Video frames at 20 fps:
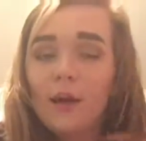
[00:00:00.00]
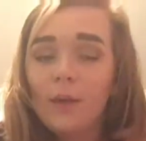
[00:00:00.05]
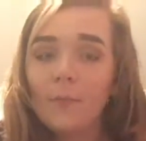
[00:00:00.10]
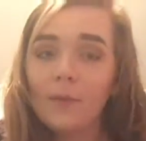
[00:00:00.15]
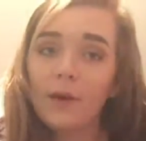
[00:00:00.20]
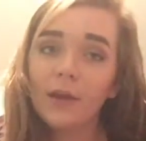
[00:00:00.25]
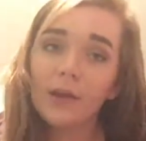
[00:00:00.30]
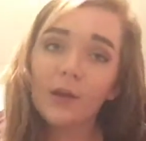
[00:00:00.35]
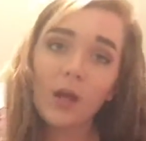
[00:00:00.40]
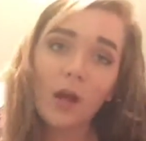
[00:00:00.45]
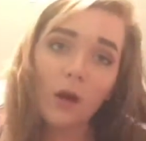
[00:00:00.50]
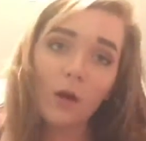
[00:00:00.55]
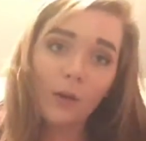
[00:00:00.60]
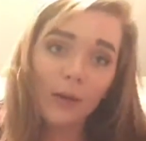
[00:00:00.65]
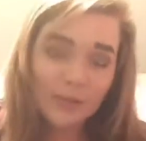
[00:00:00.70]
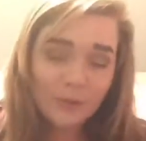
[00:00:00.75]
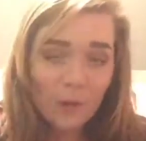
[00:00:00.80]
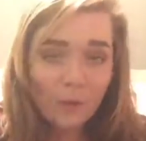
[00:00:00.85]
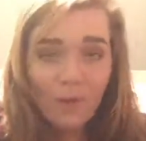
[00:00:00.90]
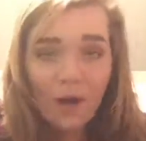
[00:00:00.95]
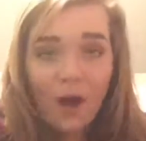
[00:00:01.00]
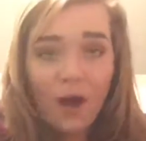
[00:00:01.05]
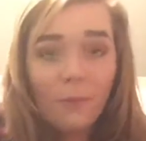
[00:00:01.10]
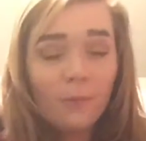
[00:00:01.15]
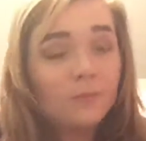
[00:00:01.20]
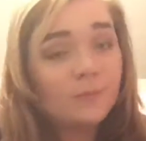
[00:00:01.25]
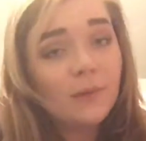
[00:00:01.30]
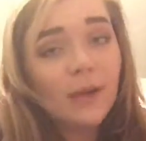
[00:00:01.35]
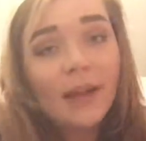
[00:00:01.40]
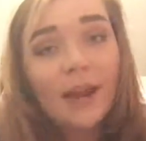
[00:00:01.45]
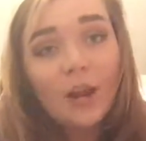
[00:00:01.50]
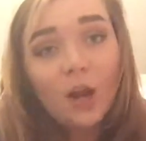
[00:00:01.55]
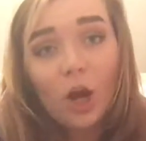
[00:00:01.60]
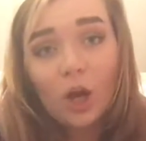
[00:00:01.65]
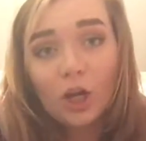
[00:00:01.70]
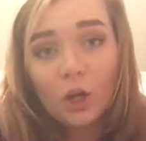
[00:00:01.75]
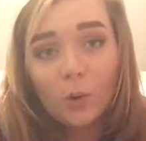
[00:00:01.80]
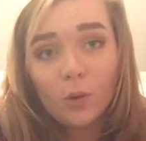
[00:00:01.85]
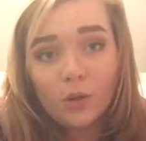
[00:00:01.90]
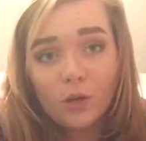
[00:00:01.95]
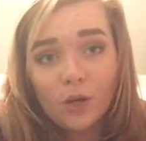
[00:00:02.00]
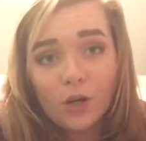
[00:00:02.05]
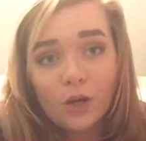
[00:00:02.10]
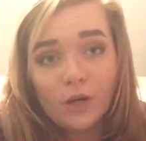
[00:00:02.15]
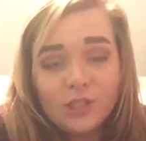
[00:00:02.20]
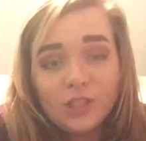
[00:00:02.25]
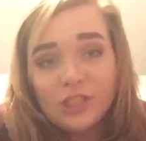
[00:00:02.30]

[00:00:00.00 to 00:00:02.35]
But you know, it's my mom. I didn't argue with her.